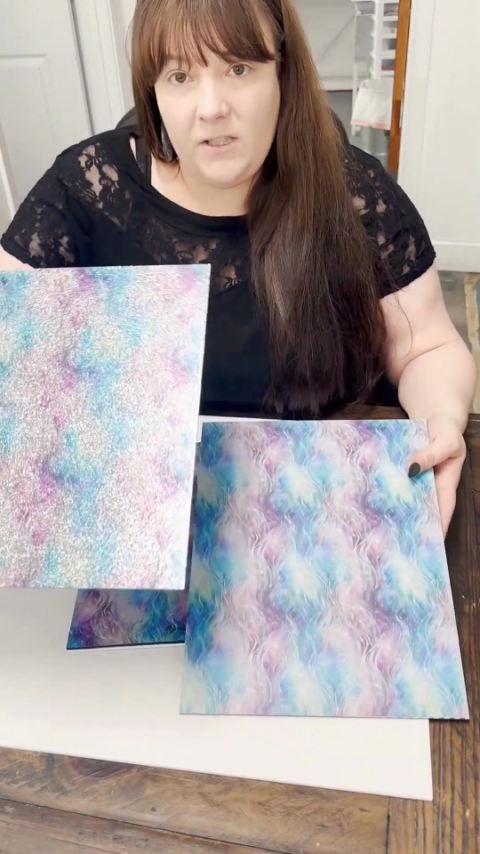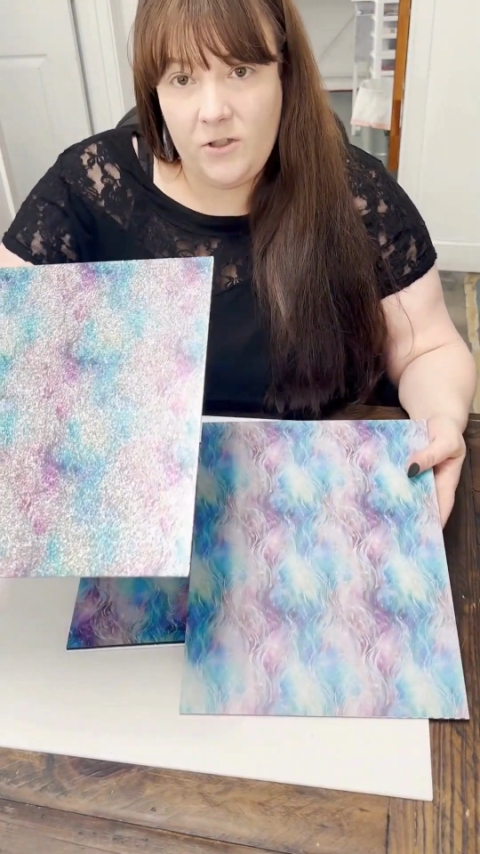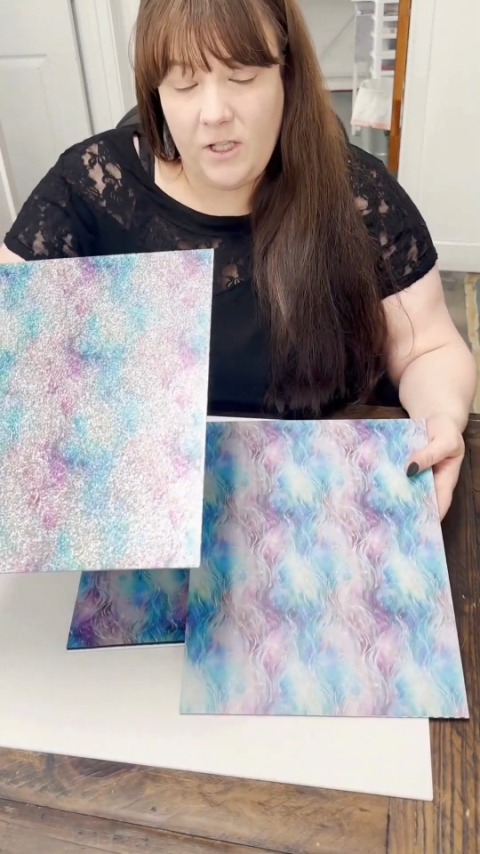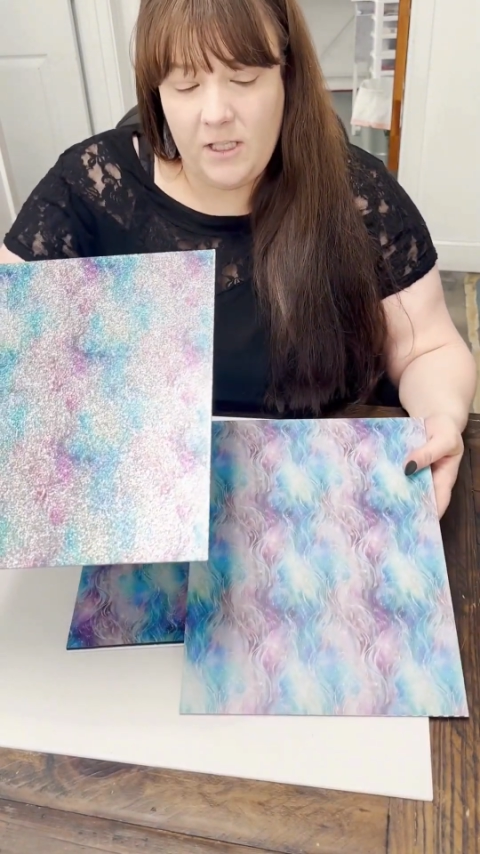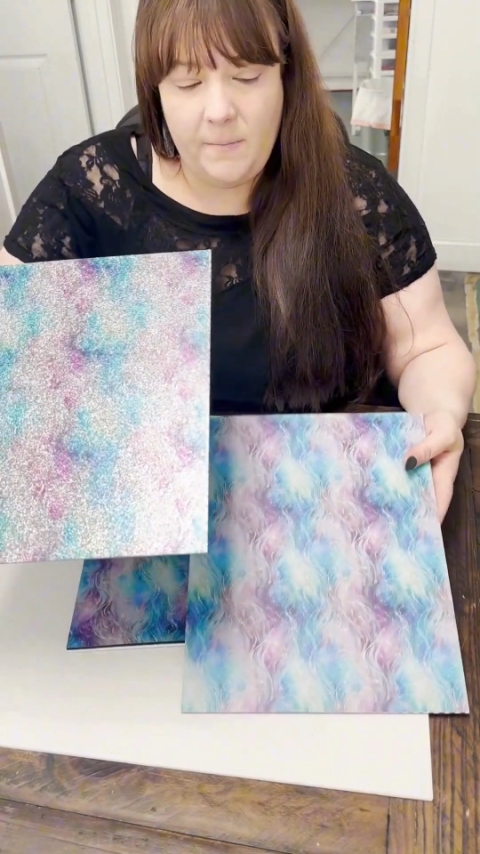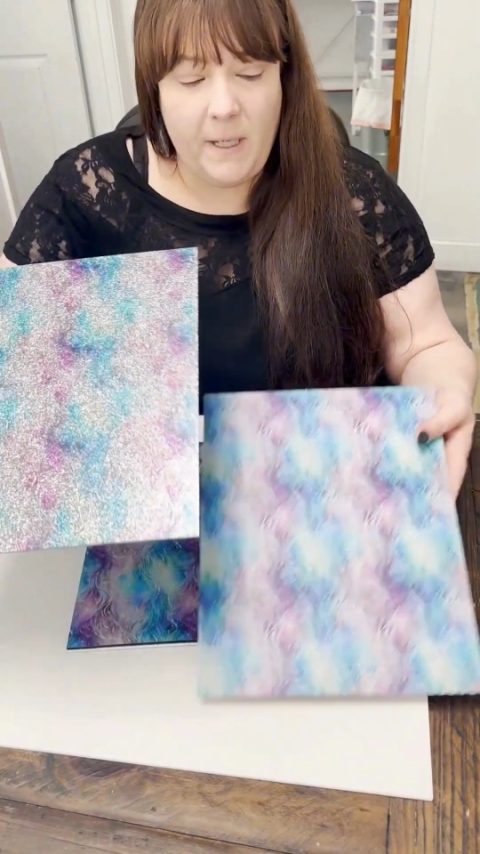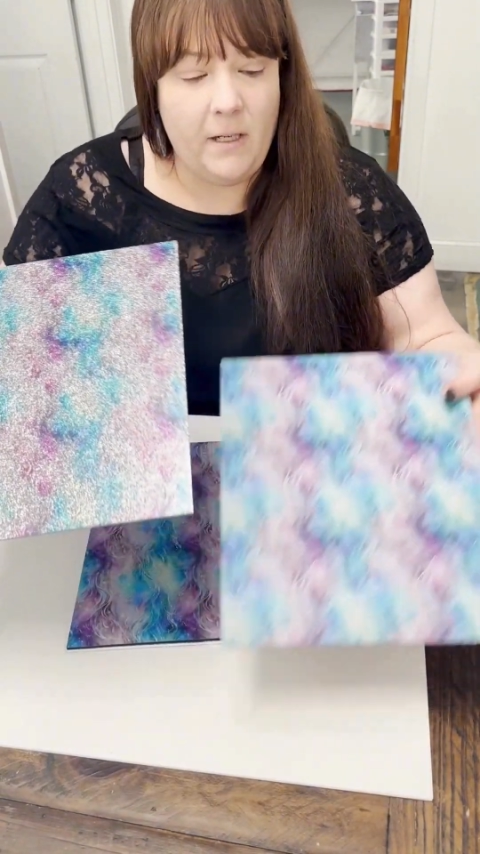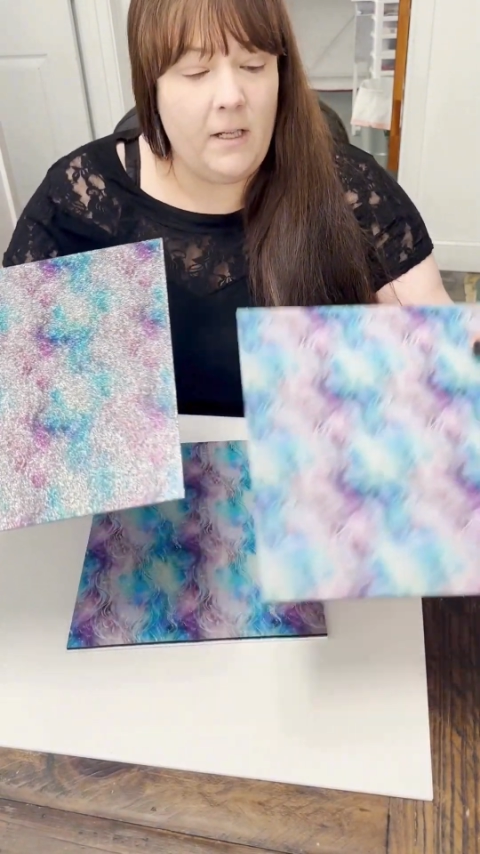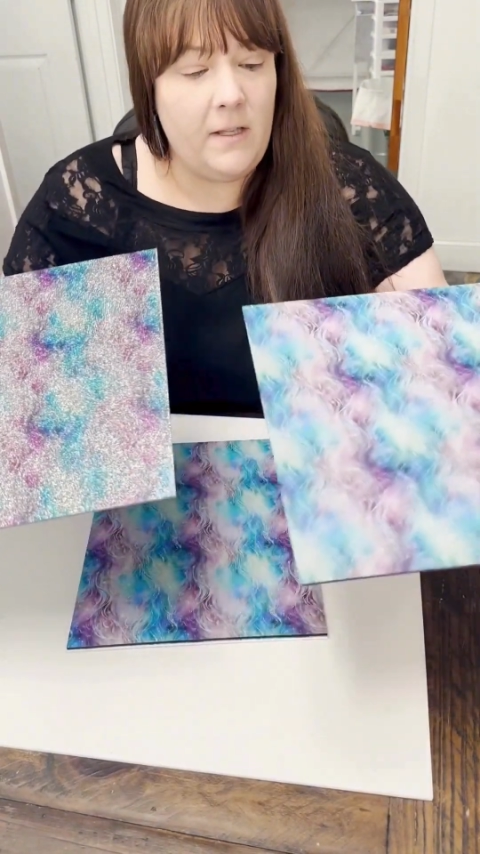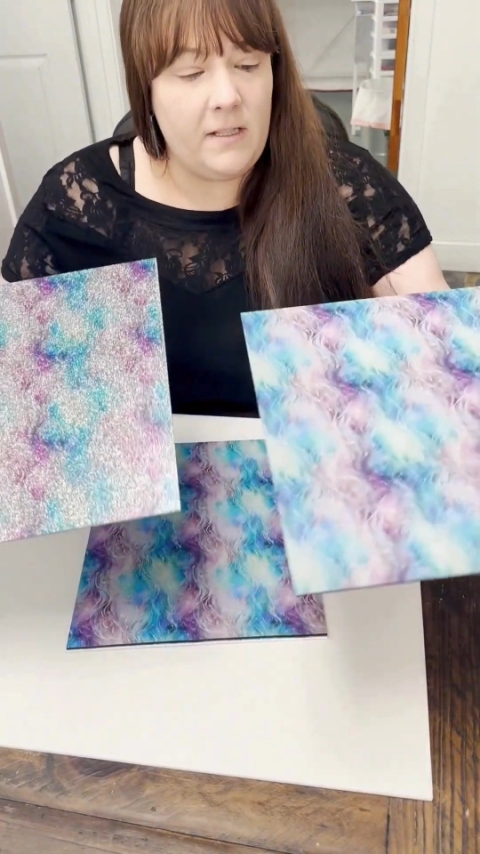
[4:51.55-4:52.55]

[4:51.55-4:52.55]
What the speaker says: is transparent,